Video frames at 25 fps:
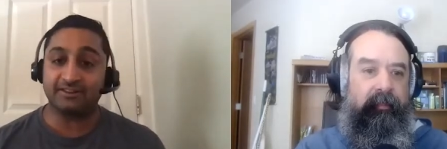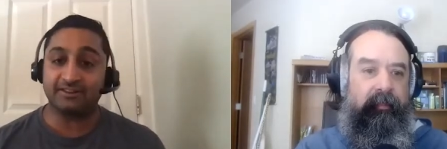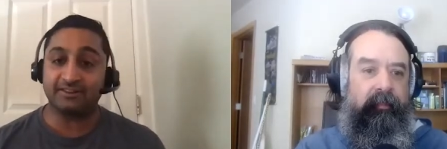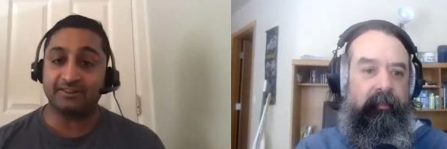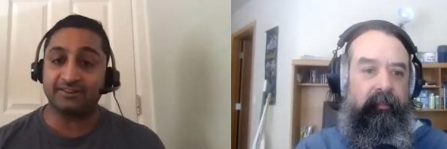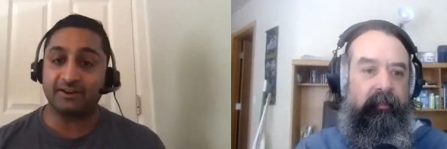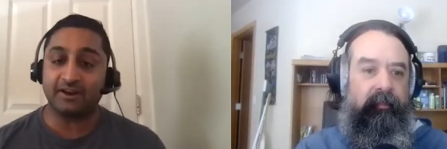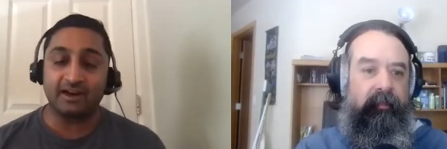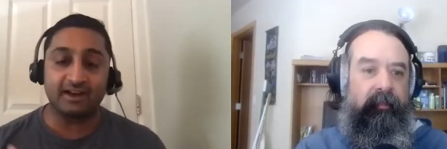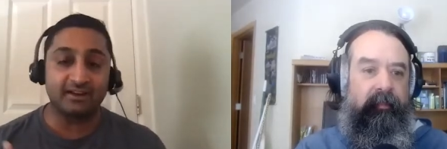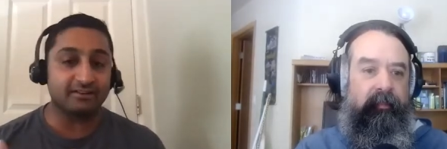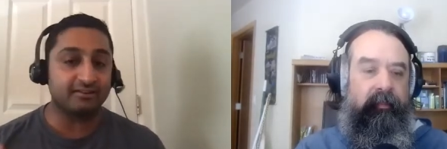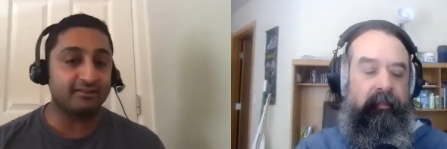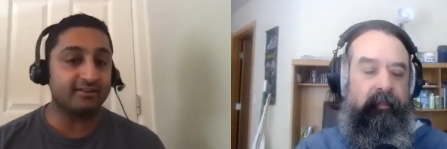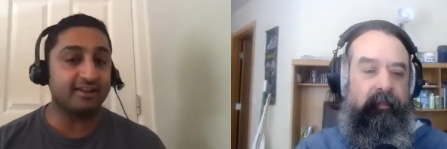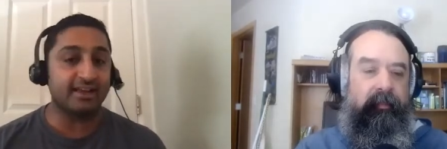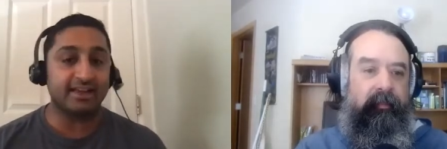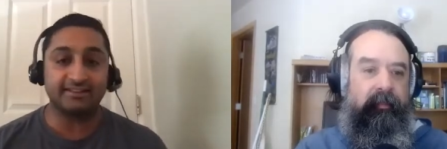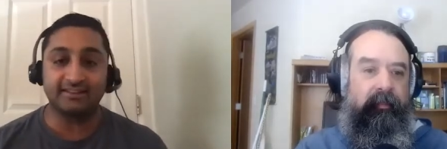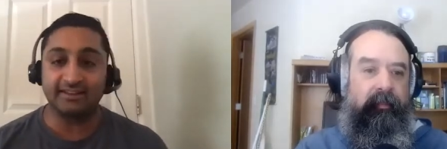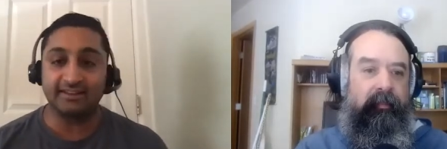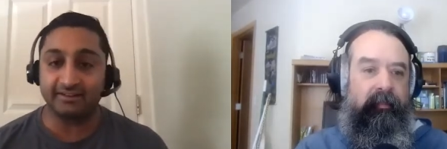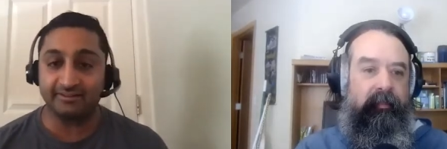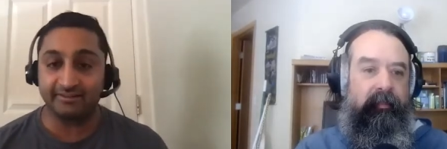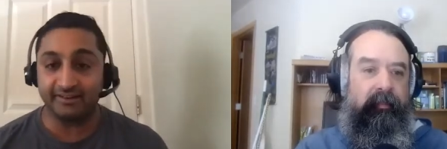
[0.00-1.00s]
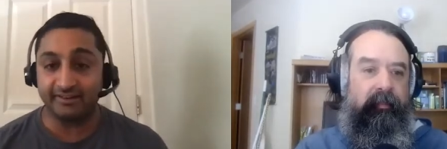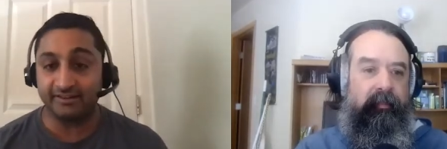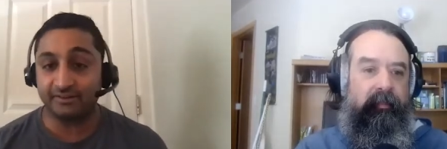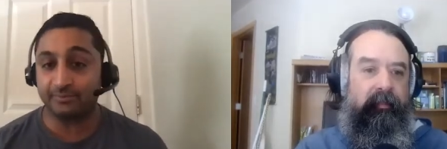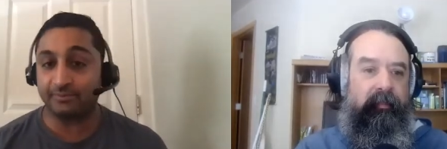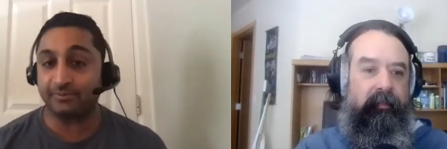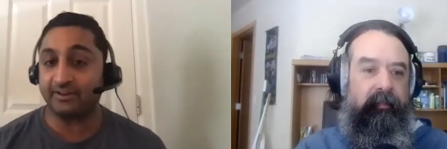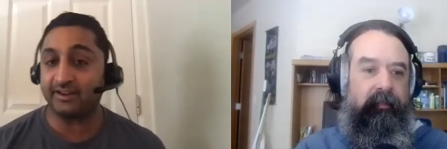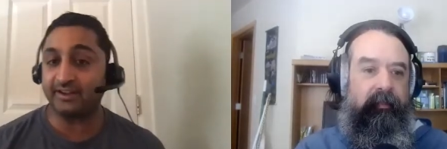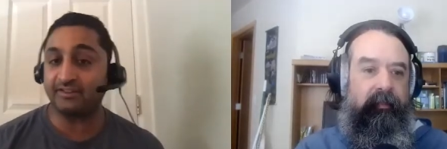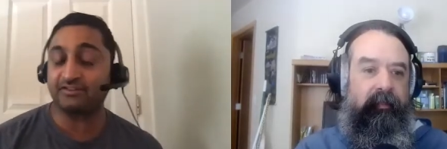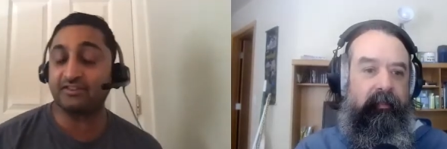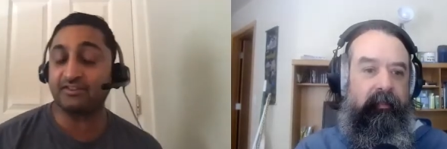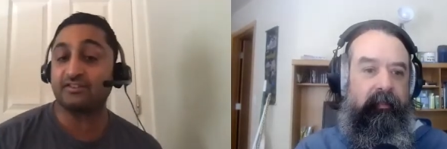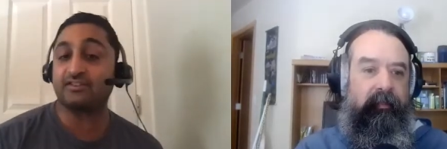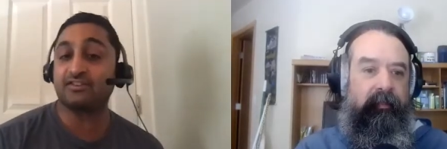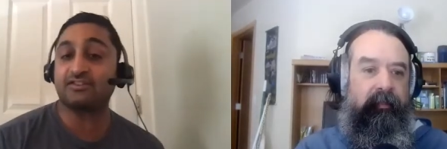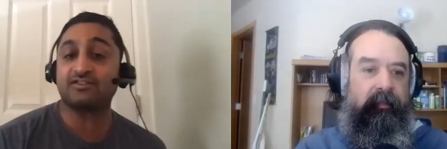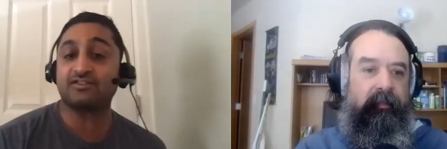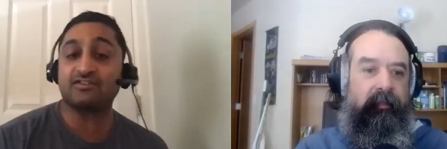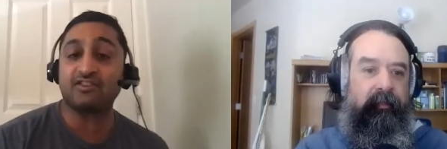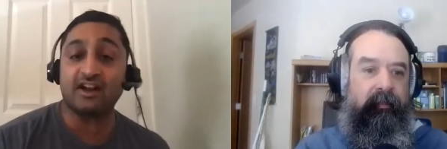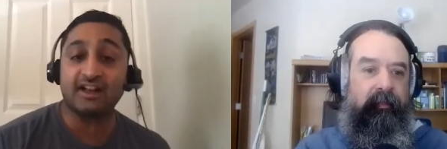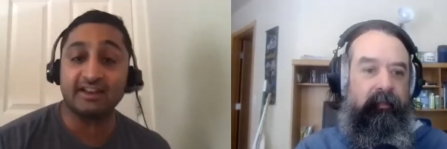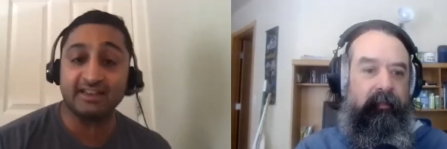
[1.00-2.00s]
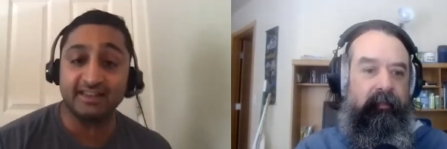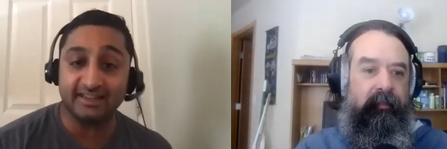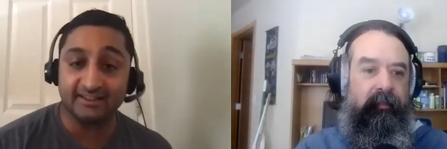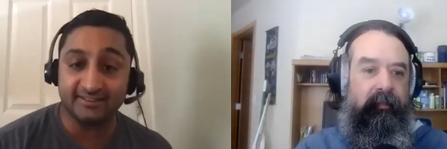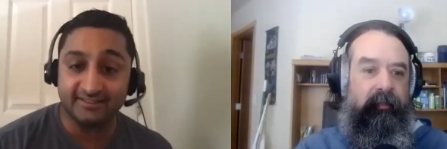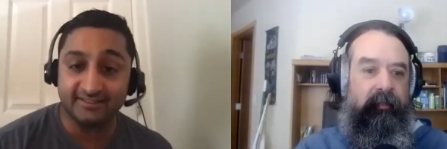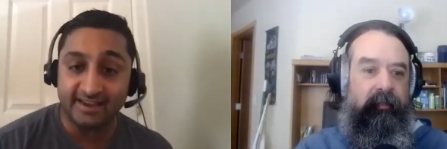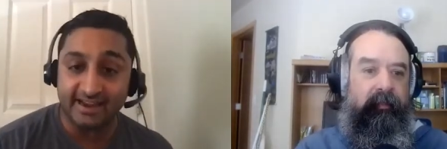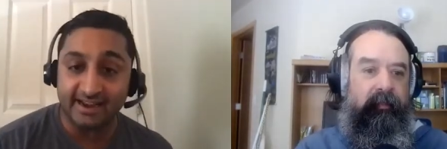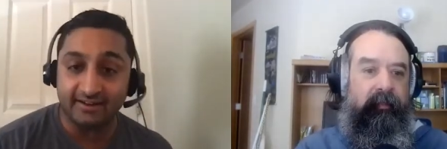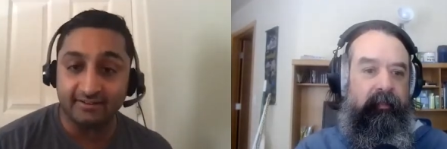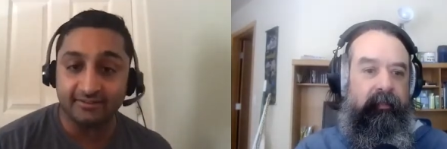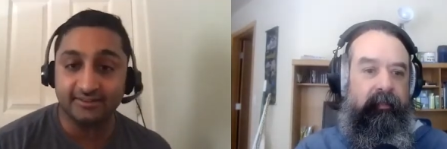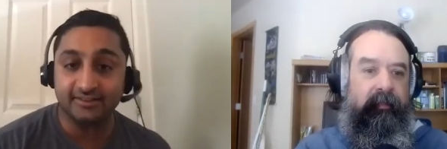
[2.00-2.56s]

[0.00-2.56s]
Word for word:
Speaker 1: thought or an idea or an inspiration, just jotting it down.